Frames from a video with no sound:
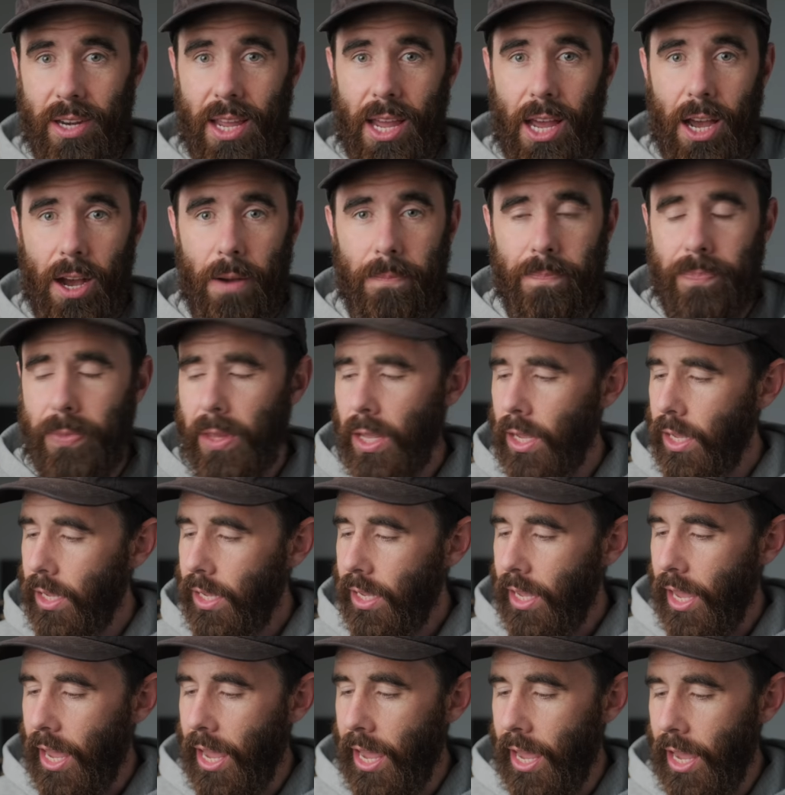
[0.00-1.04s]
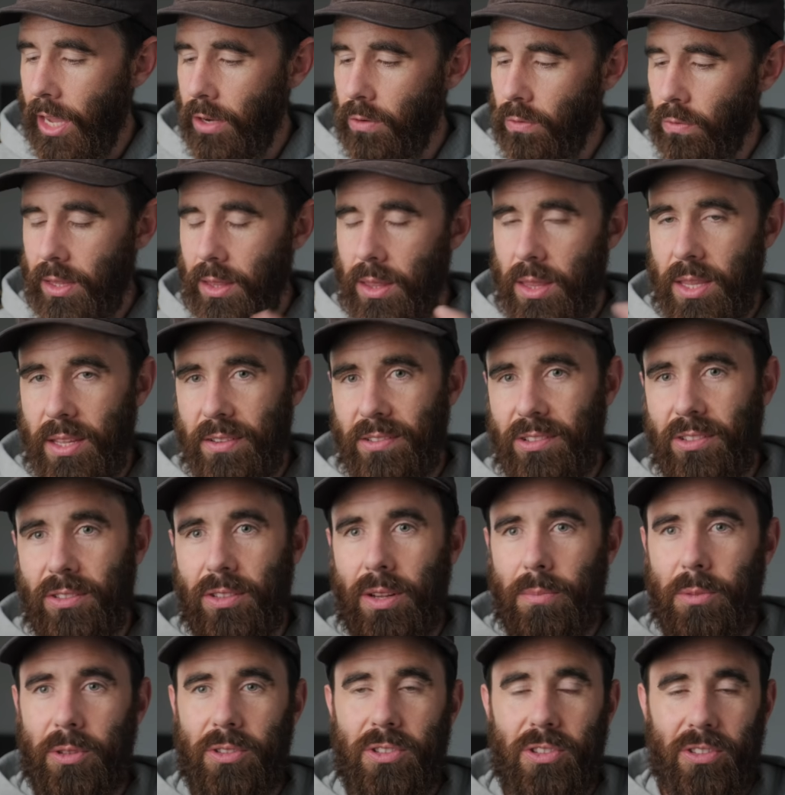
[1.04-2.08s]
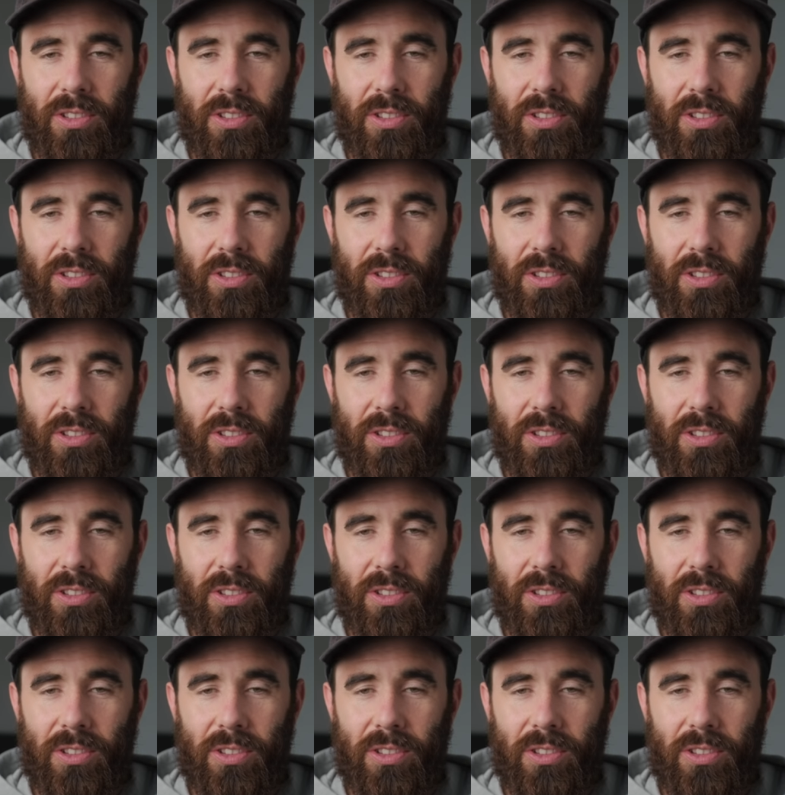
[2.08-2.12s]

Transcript: now. And this is almost